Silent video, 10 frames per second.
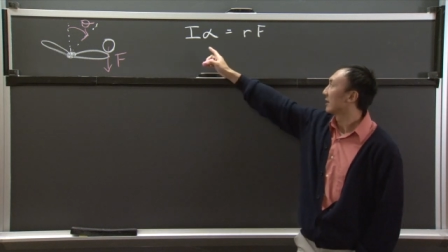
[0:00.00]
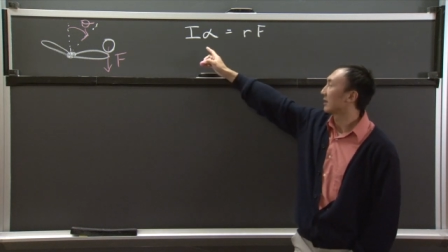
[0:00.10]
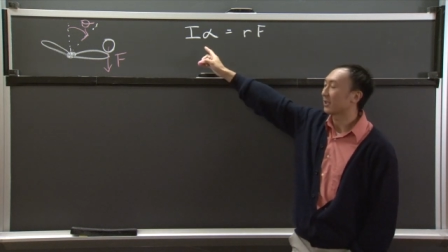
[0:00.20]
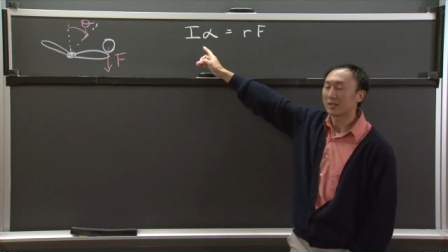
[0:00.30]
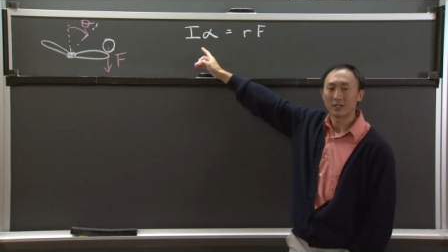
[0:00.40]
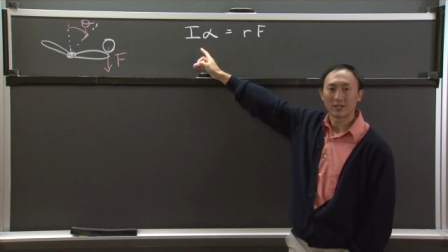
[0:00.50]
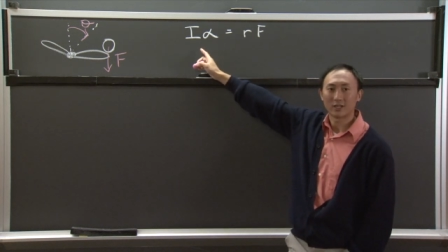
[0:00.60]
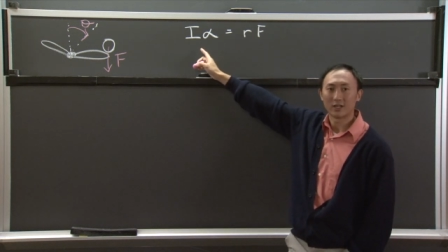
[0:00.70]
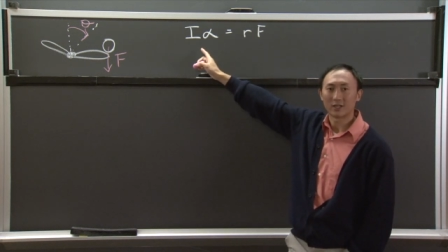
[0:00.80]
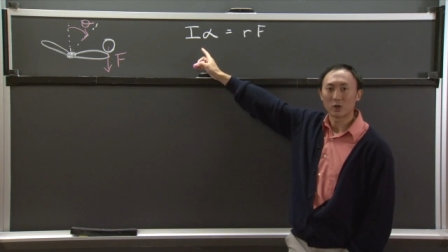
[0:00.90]
The
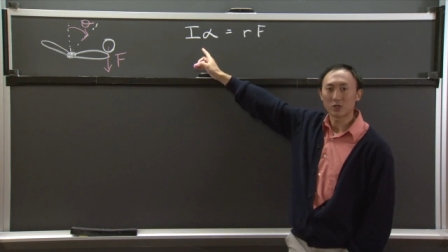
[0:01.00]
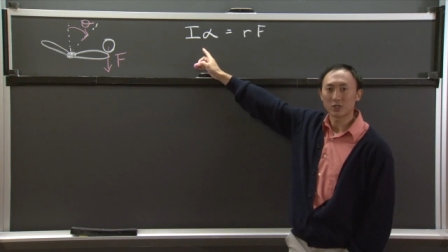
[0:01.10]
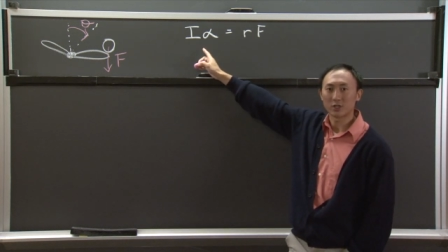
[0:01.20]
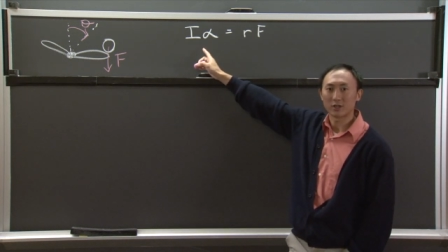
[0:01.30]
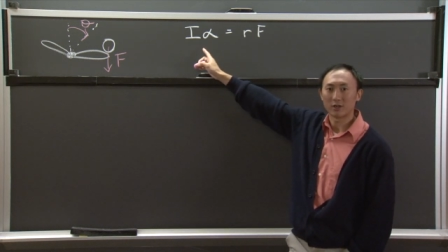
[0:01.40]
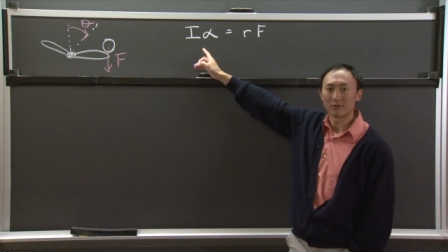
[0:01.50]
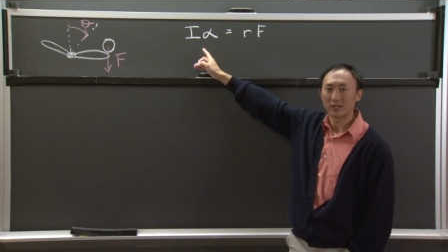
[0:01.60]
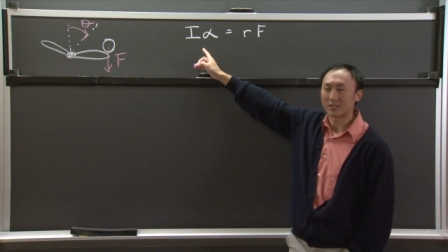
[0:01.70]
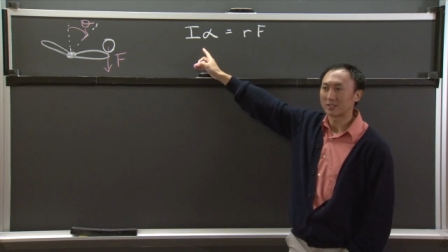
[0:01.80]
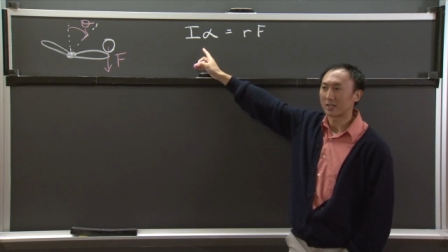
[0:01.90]
uh, inertia of the
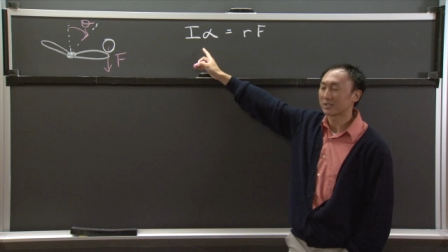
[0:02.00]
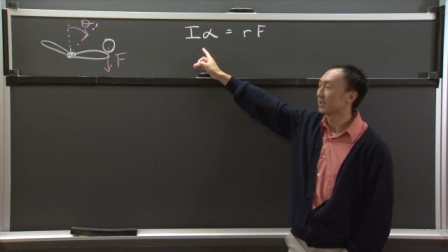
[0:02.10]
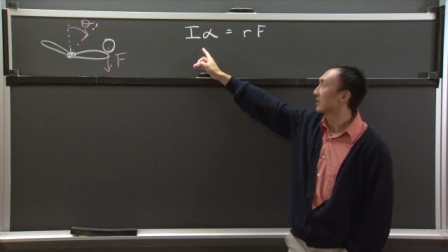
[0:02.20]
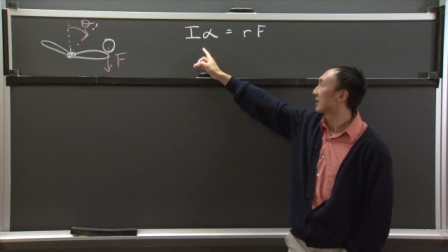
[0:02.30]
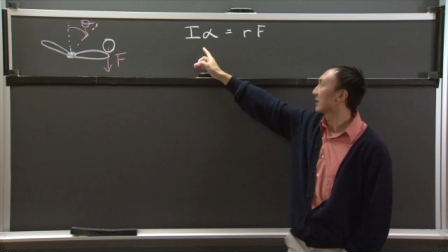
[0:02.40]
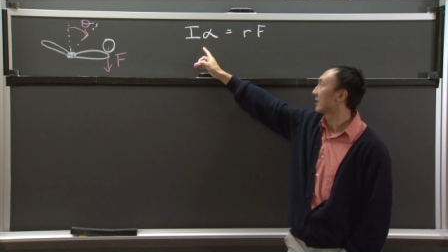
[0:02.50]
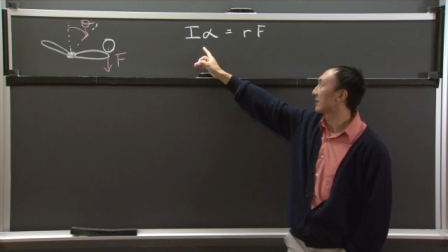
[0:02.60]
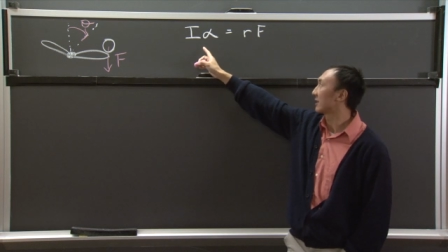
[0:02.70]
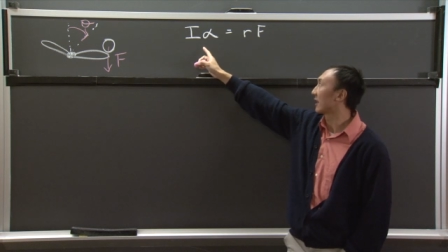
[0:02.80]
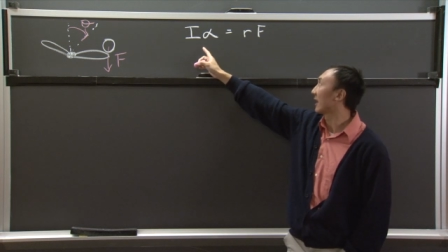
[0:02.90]
insect
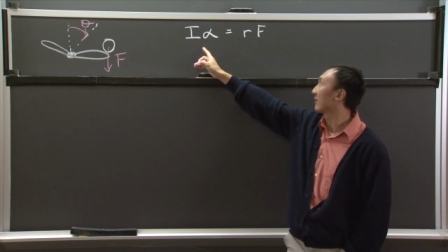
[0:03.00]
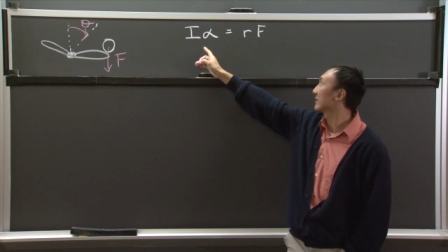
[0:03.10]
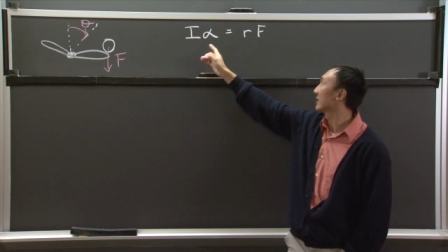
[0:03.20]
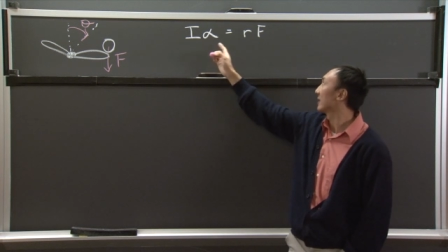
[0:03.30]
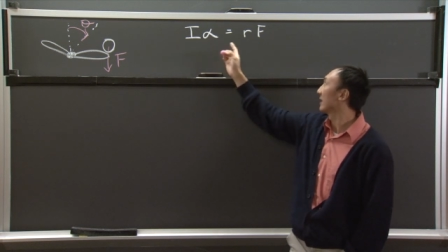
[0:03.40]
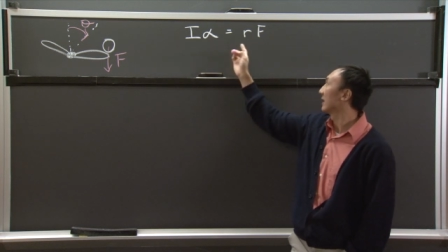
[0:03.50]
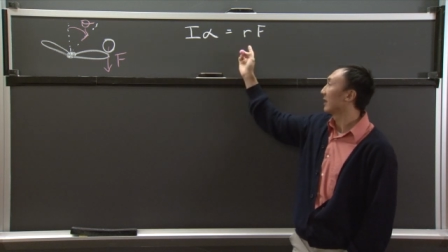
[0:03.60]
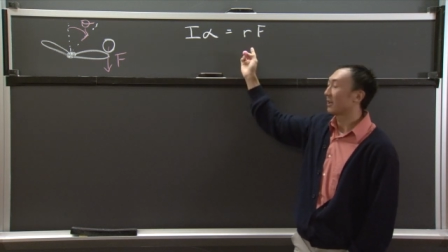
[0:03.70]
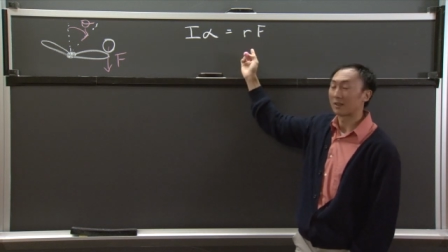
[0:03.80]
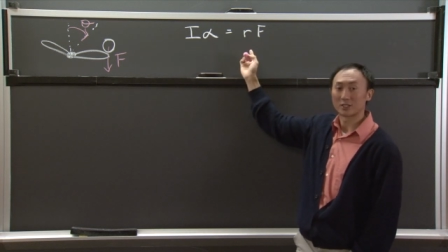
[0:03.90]
is on the left,
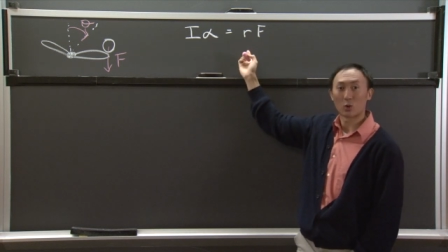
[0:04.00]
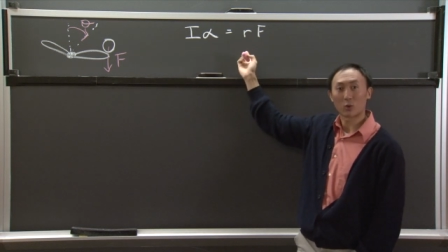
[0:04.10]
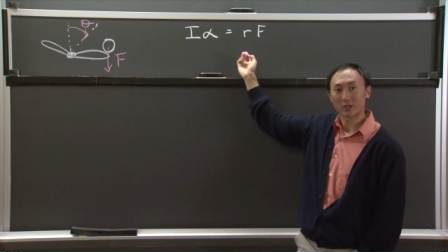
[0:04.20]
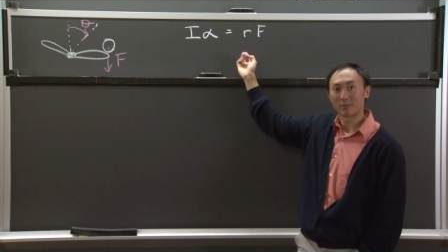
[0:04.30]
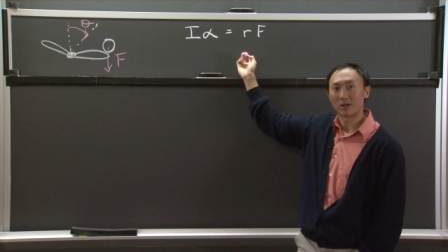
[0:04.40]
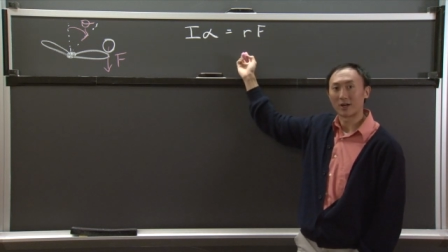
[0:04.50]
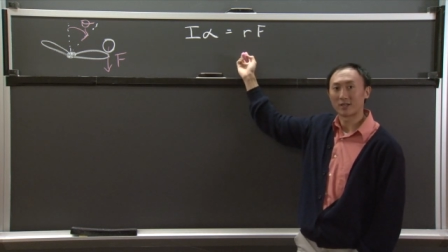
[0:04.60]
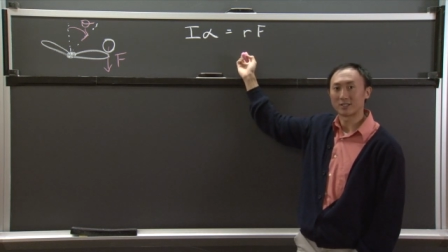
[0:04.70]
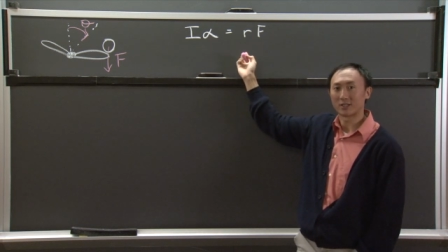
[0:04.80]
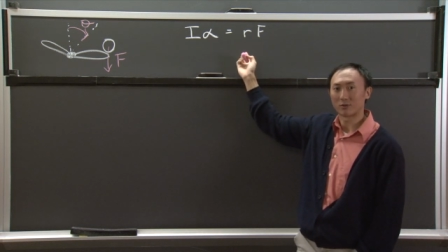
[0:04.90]
the torque applied
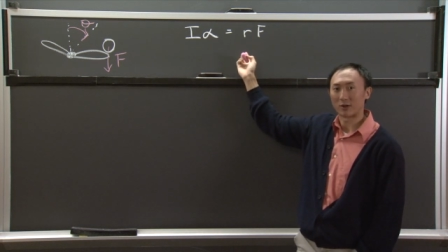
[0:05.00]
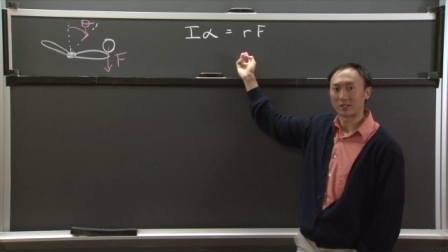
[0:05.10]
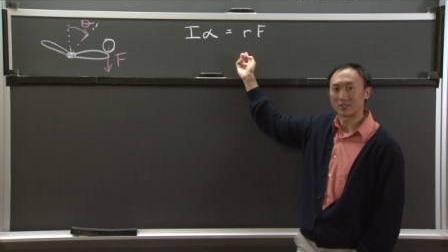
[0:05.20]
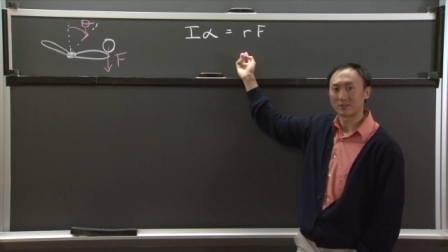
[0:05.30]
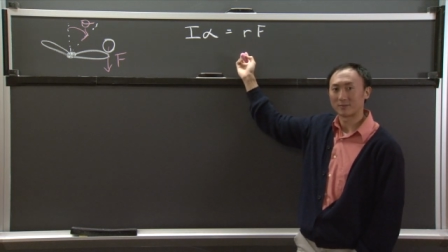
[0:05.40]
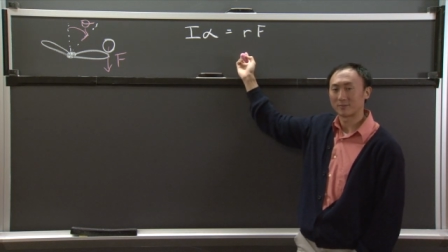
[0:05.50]
is on the right.